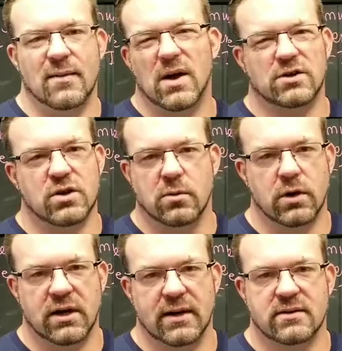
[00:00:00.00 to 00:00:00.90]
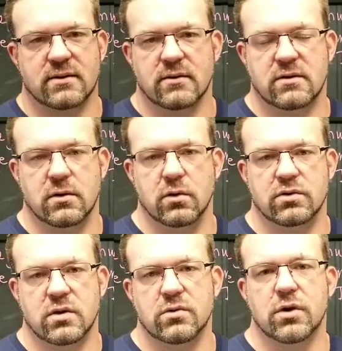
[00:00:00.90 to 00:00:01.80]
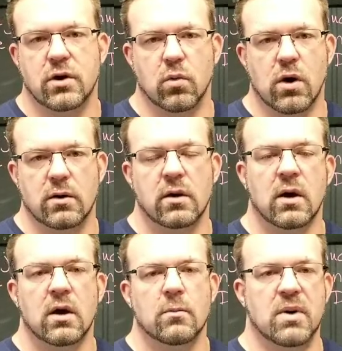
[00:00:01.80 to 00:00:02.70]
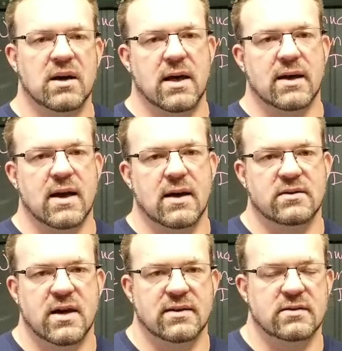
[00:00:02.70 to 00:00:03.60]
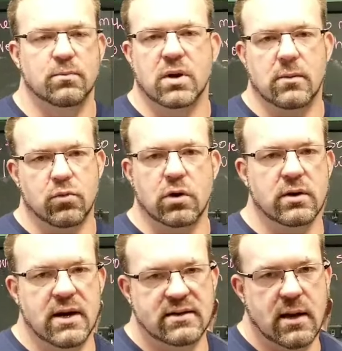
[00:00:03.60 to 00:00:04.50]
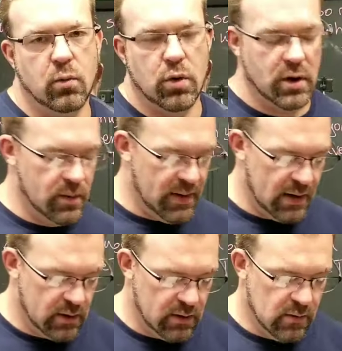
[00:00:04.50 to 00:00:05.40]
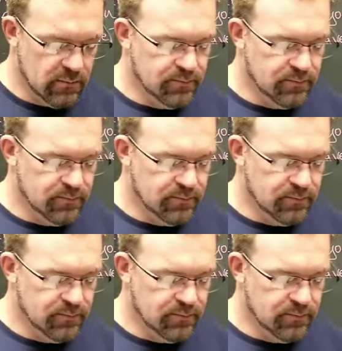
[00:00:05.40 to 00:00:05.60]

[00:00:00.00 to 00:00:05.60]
I'm not sure I'm going to get to 231 by that contest, but I'm really not that worried about it.